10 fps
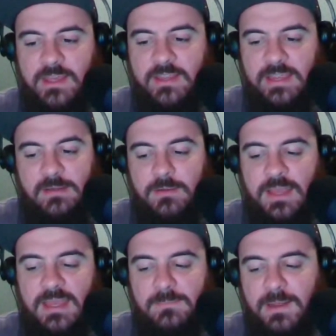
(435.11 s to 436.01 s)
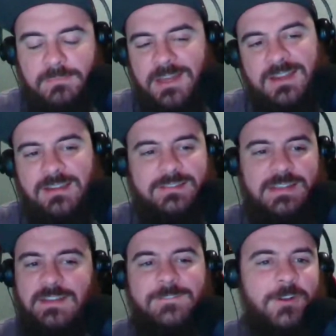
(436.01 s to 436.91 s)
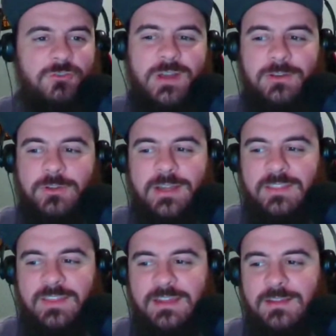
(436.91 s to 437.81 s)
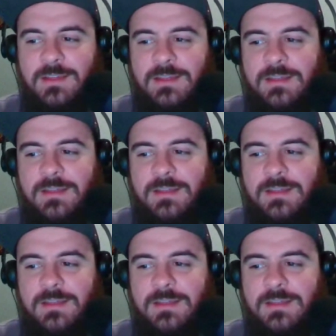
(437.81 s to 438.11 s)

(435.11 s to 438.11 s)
Again, I'm not going to say like first round or anything.